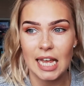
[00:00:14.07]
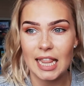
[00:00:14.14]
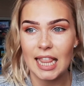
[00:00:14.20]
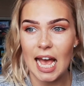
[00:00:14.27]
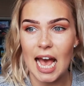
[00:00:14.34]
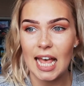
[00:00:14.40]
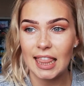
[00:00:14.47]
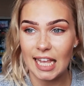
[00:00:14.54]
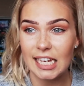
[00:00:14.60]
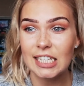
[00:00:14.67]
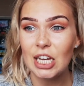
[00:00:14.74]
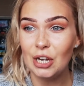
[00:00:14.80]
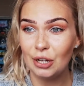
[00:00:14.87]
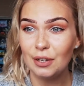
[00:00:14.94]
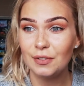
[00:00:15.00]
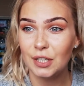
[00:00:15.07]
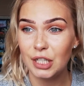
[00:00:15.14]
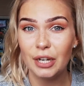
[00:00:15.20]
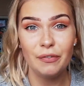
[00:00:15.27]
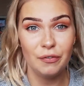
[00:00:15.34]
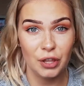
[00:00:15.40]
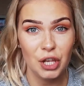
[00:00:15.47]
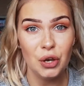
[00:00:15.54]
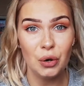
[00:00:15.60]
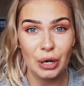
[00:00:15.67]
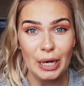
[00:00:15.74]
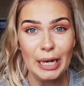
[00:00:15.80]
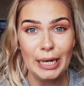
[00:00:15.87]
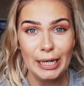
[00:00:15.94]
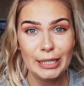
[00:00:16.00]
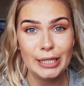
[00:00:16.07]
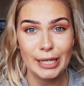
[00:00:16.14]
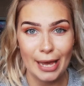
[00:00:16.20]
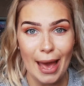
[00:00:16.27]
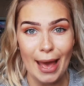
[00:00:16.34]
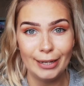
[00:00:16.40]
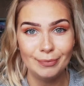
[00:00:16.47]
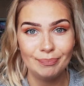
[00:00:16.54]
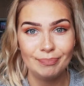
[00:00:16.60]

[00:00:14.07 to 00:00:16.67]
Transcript: that there's a lot of stuff that you're going to need to get,